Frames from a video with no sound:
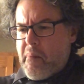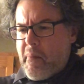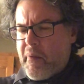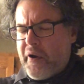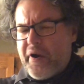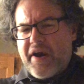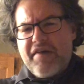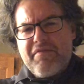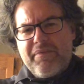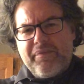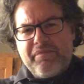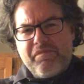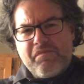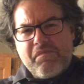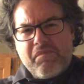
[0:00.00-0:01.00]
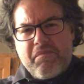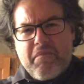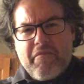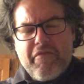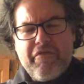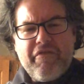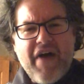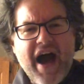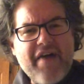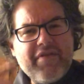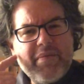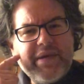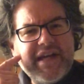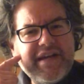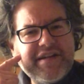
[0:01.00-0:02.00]
Oh, fava
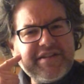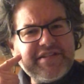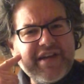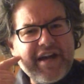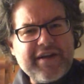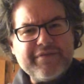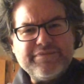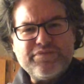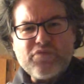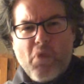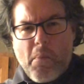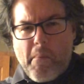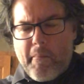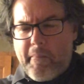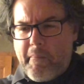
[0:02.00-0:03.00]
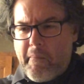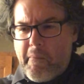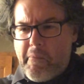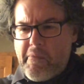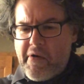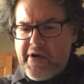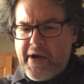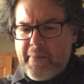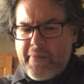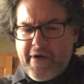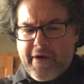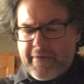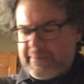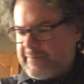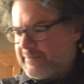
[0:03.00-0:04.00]
bean is like right up there.